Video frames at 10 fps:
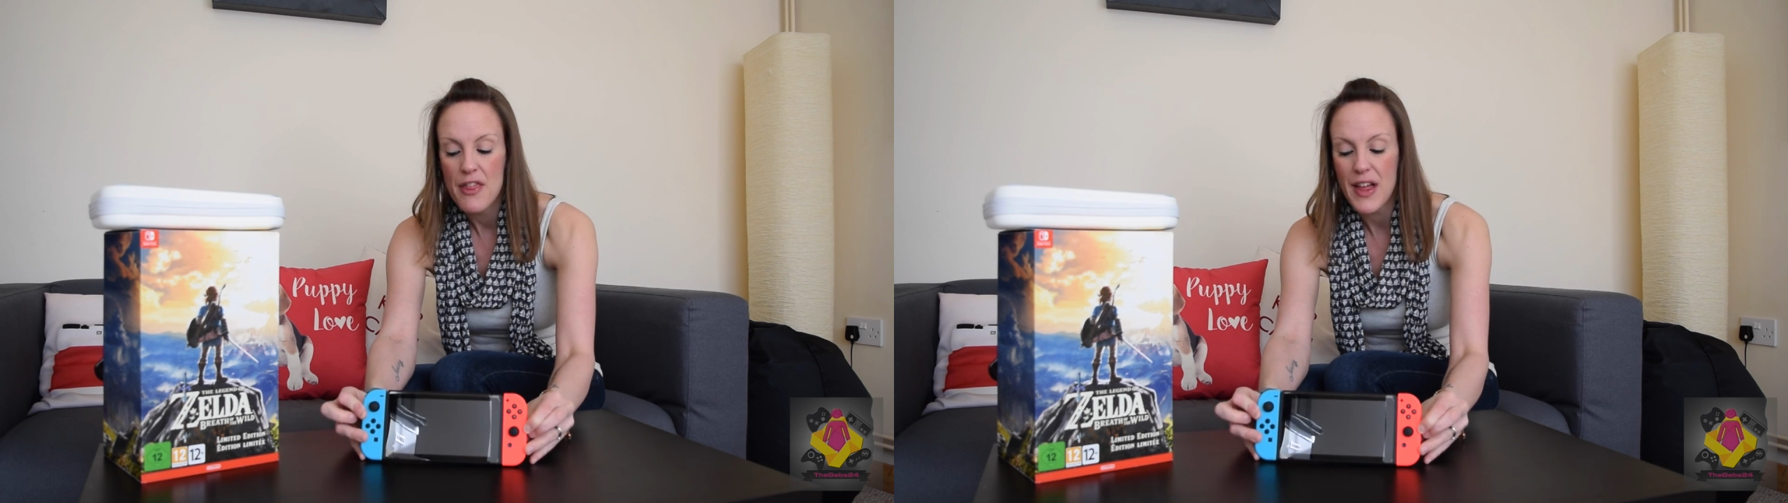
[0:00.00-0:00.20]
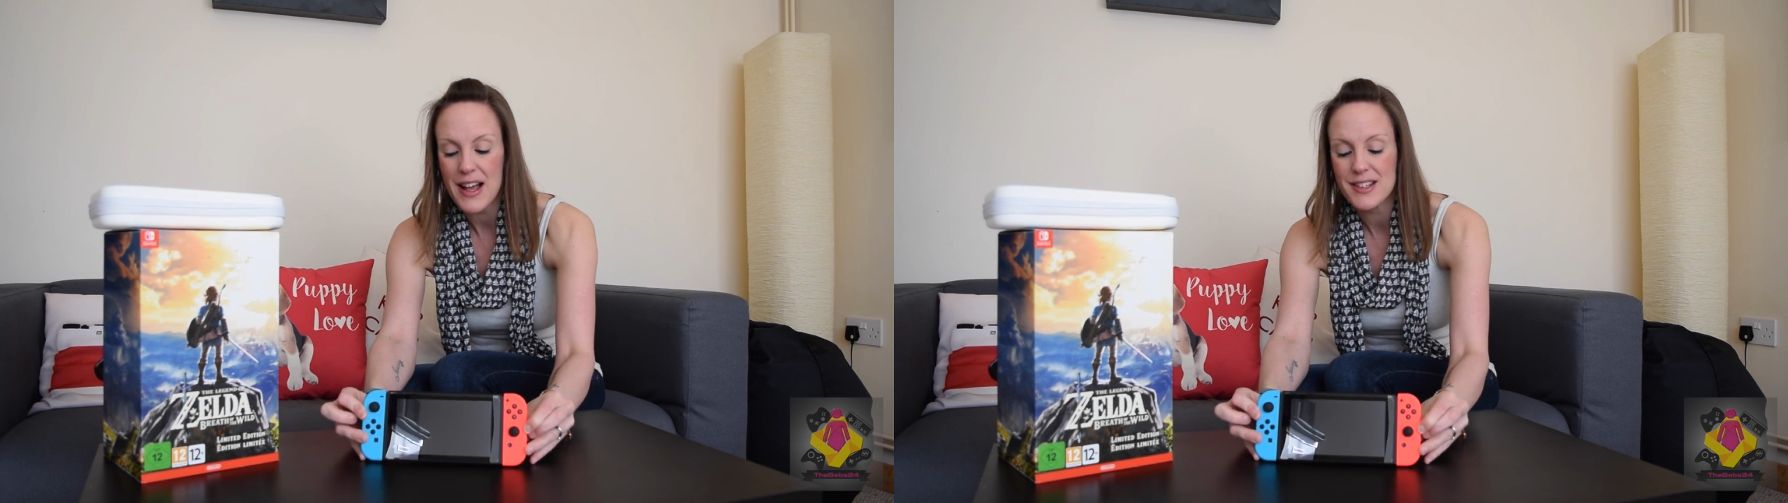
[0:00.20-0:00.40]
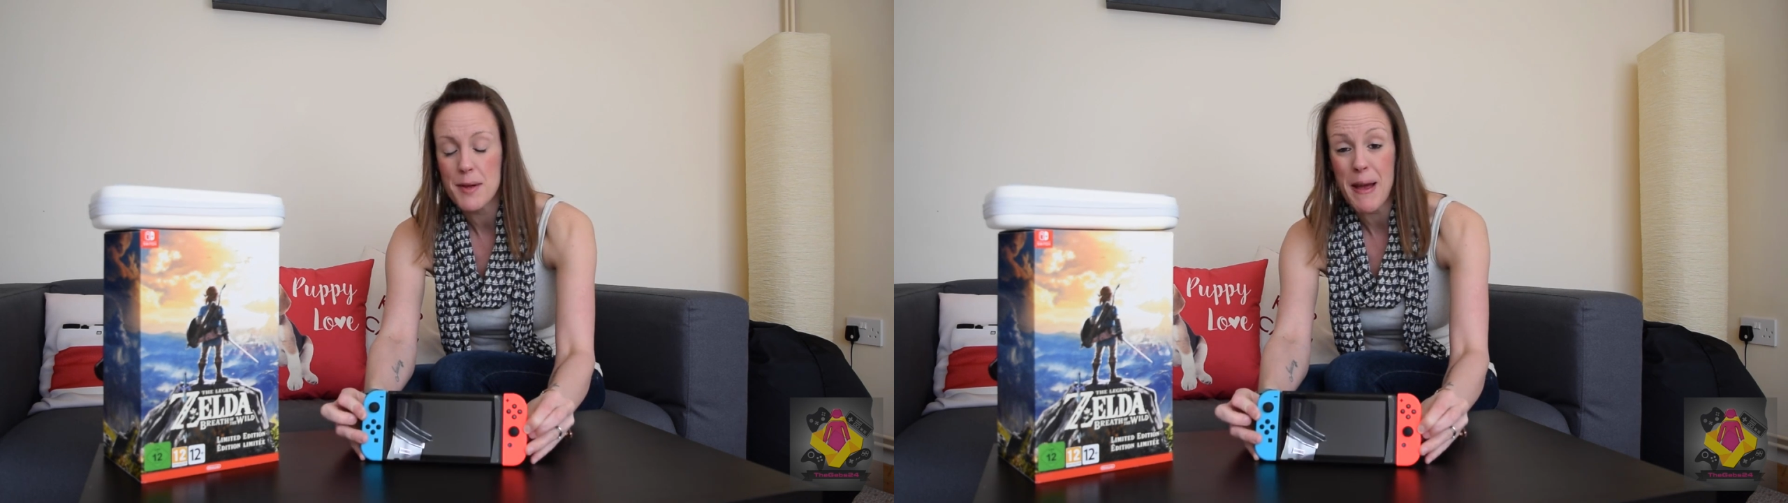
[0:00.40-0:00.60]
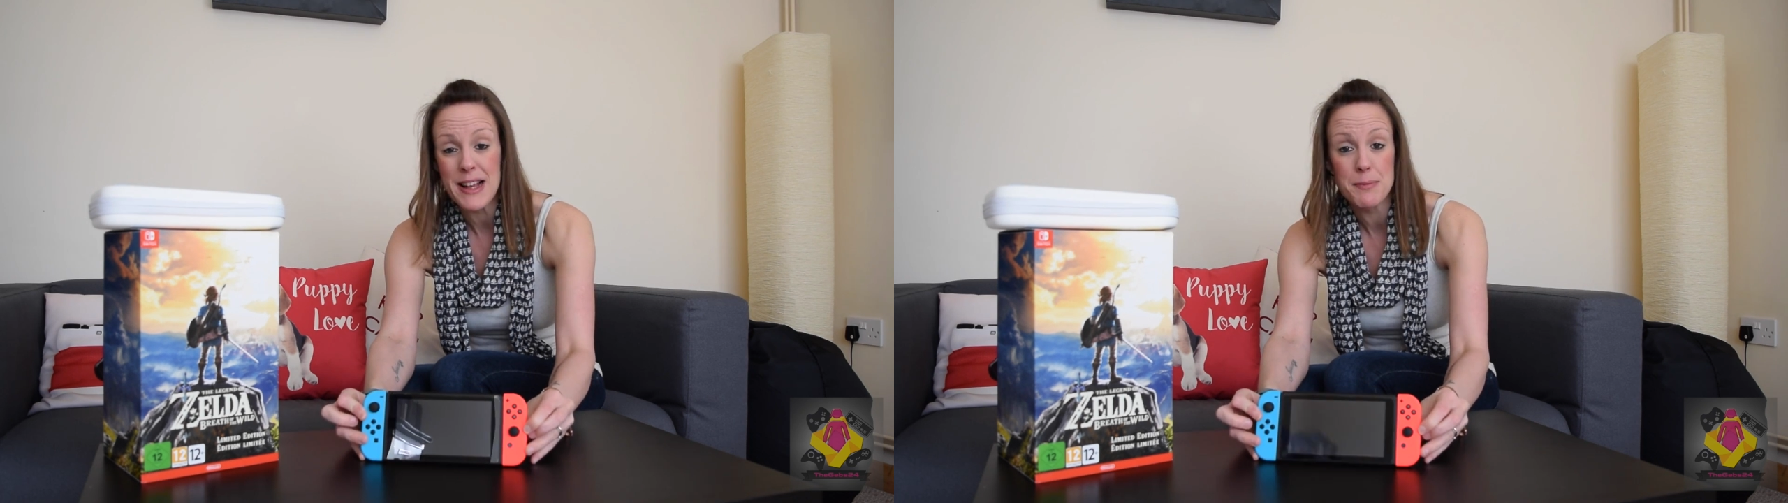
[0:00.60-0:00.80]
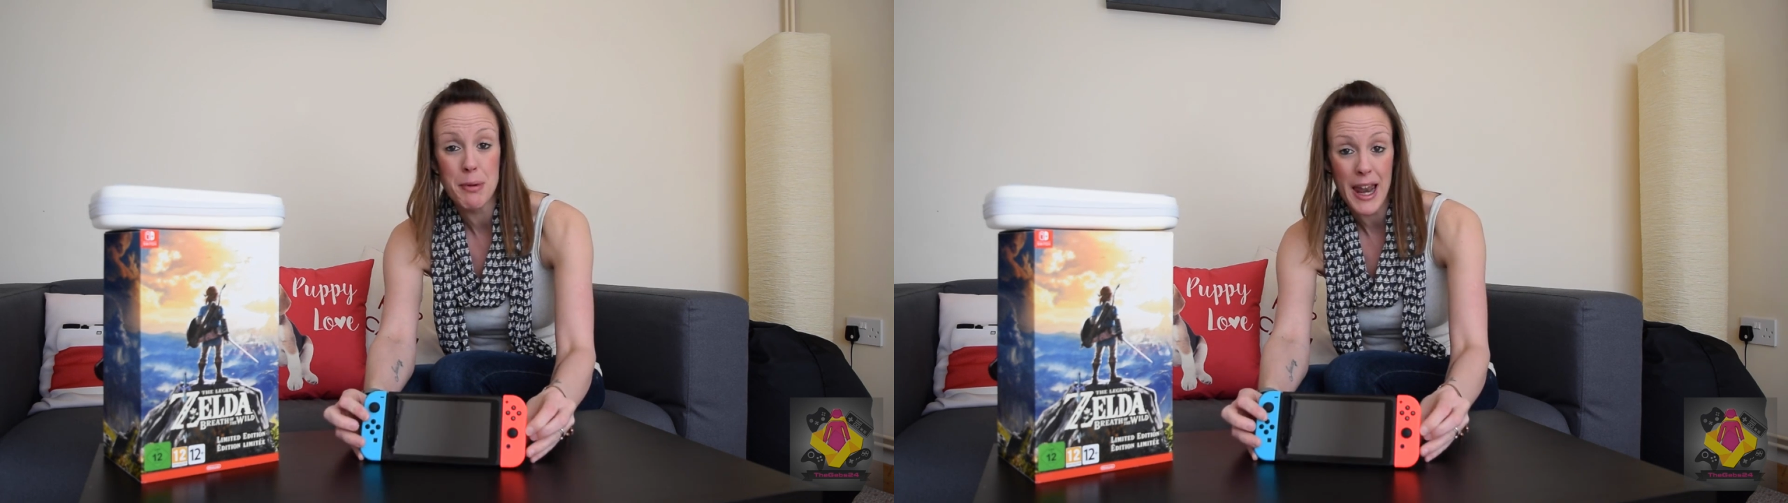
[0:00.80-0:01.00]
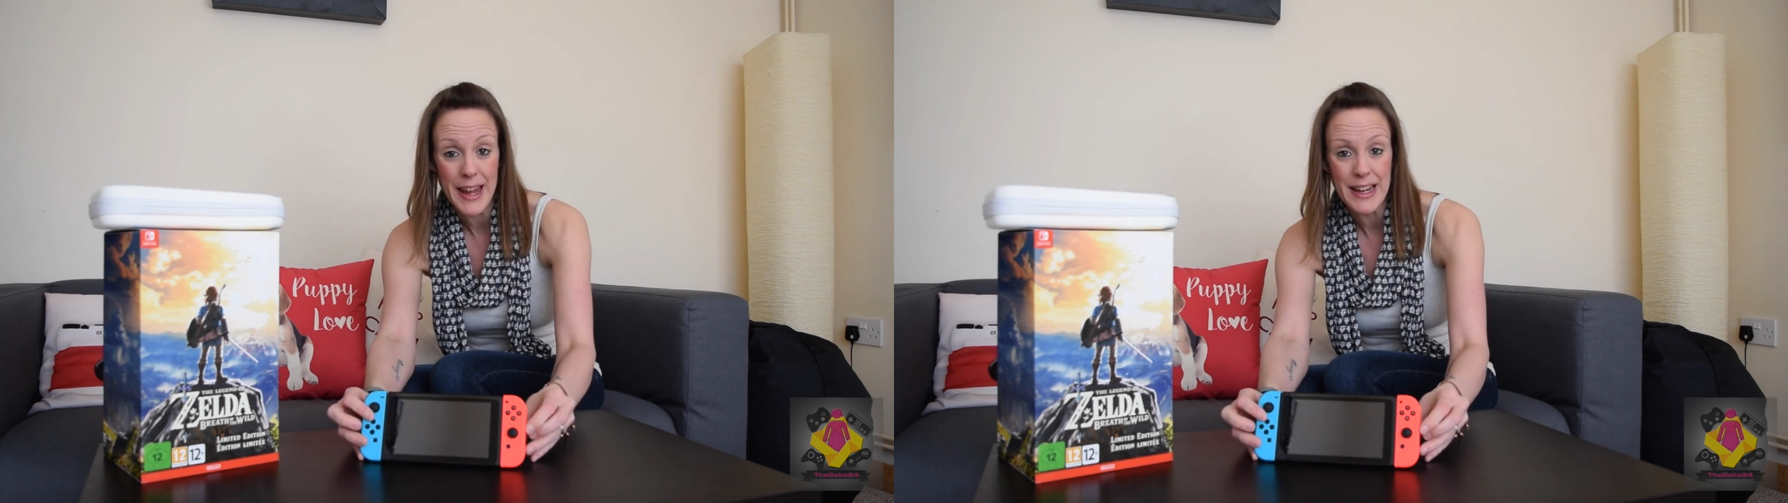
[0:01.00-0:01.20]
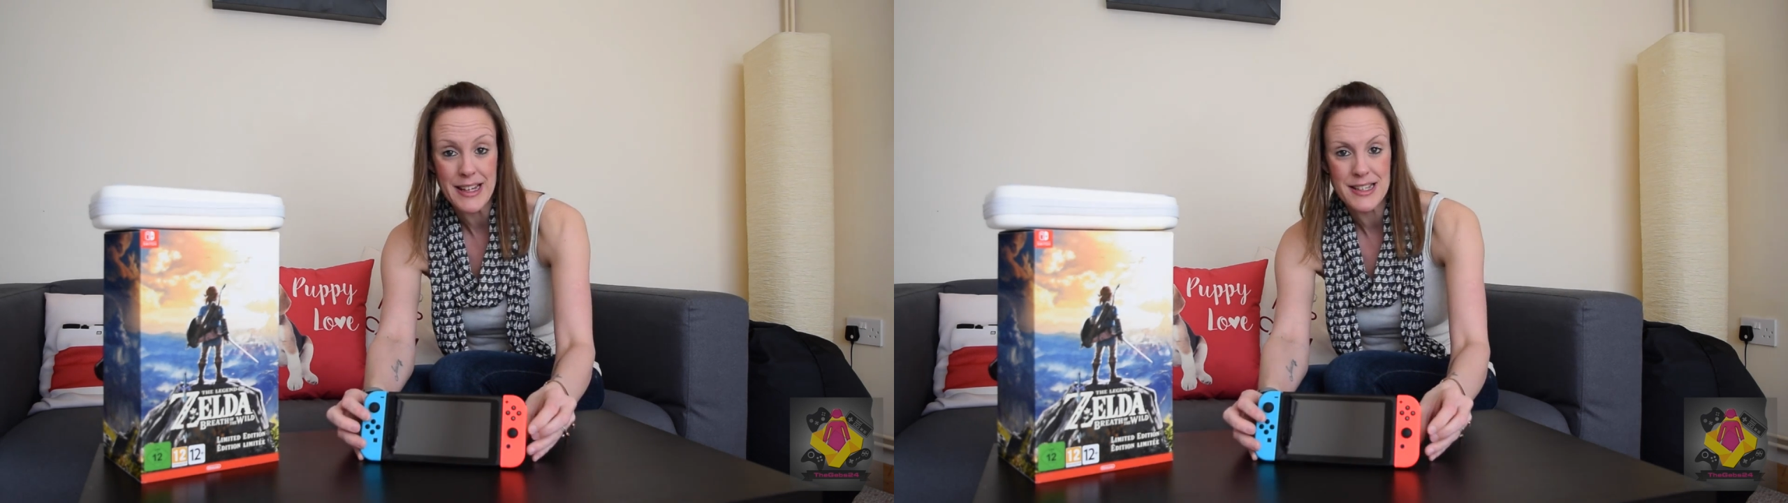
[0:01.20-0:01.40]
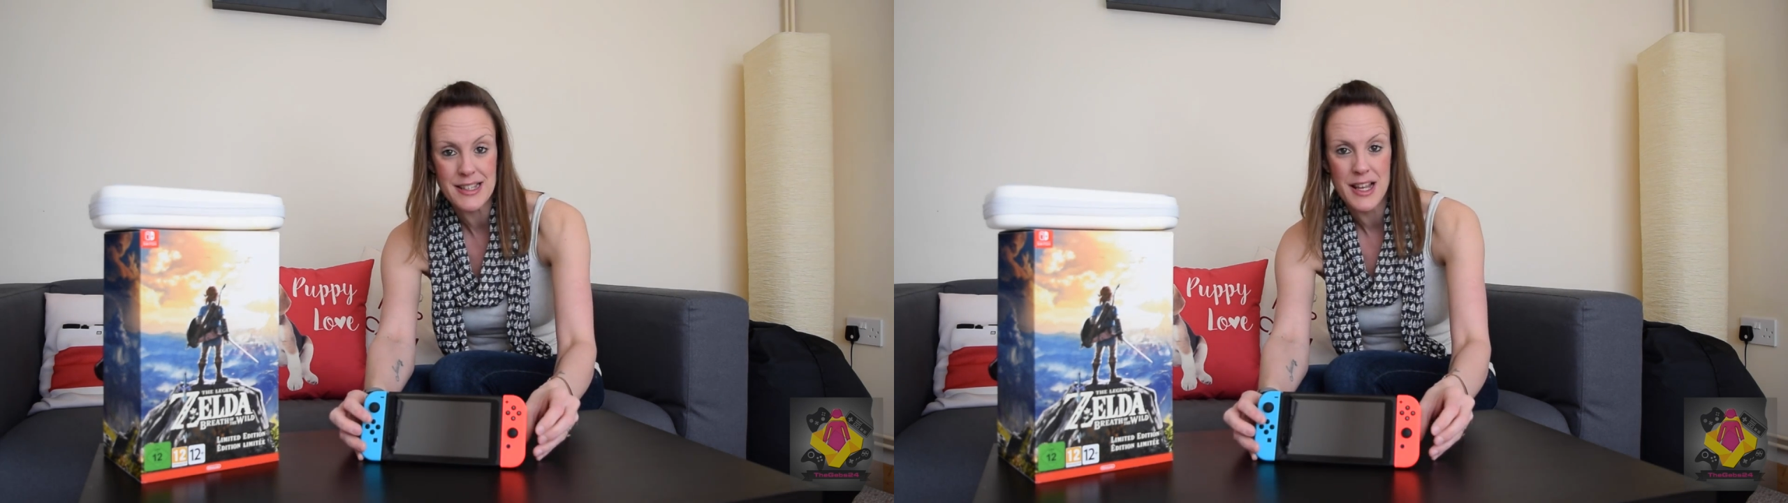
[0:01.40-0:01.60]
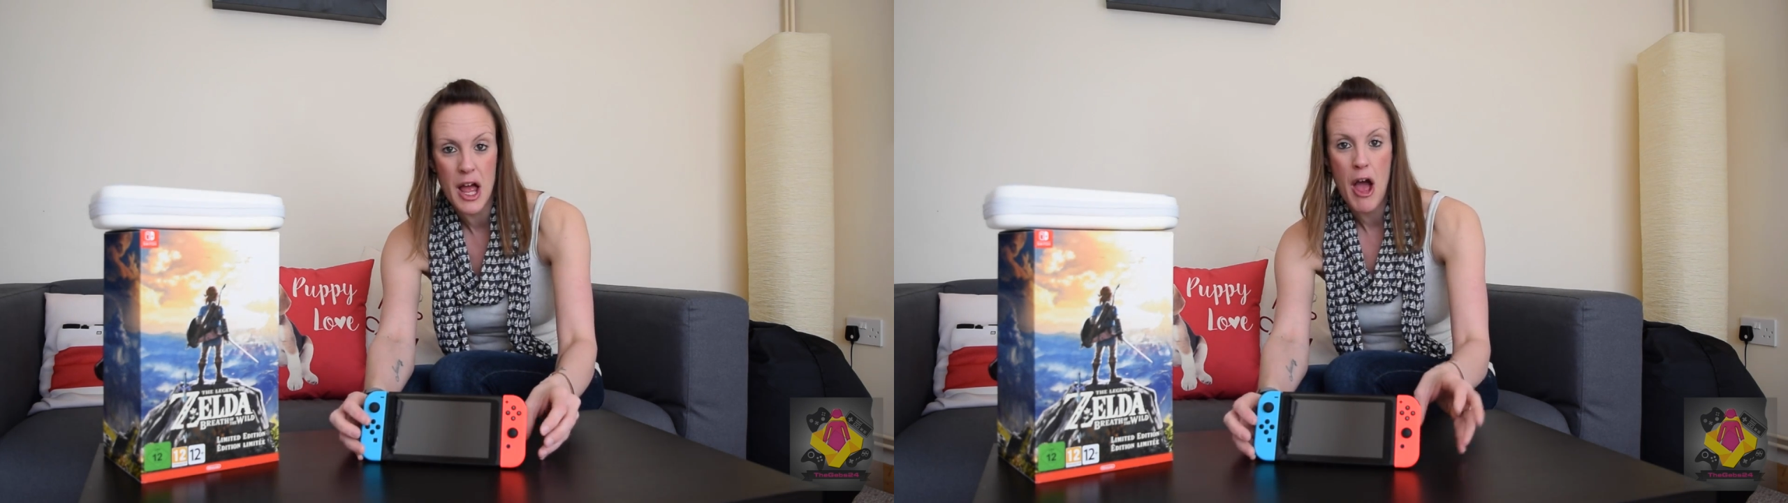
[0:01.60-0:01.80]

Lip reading: that's the best place